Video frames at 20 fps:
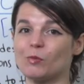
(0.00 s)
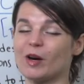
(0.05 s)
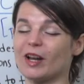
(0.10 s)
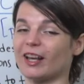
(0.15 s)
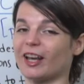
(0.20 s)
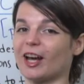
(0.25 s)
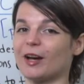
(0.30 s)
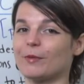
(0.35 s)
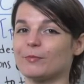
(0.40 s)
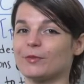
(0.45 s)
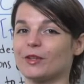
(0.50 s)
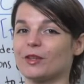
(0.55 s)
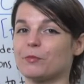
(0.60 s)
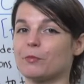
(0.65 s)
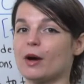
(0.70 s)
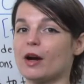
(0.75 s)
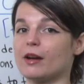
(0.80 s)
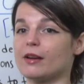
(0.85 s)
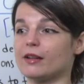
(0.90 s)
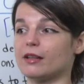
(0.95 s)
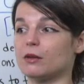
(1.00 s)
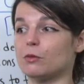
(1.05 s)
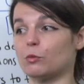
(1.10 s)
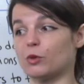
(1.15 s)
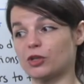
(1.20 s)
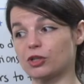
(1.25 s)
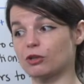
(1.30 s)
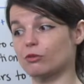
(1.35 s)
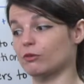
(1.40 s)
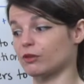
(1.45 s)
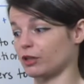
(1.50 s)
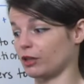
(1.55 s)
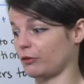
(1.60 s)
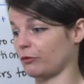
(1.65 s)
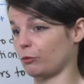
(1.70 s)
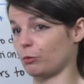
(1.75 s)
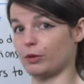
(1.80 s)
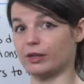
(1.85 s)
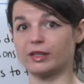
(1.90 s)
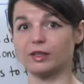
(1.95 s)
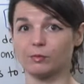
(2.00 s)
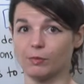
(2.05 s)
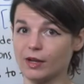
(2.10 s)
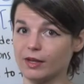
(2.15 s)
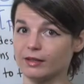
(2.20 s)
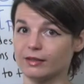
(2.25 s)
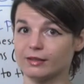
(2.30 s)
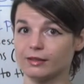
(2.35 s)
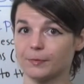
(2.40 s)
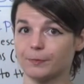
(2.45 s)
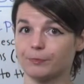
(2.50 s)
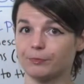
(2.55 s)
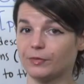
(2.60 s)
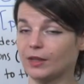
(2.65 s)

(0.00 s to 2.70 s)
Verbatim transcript: want to come to the party, we should reserve a big space.